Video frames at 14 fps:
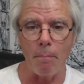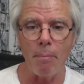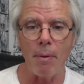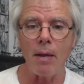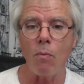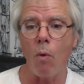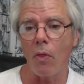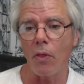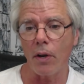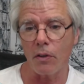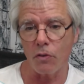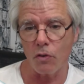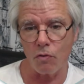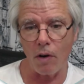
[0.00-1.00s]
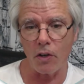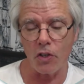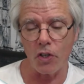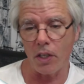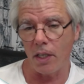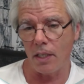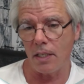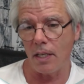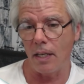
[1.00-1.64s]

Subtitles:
B, what the construction is,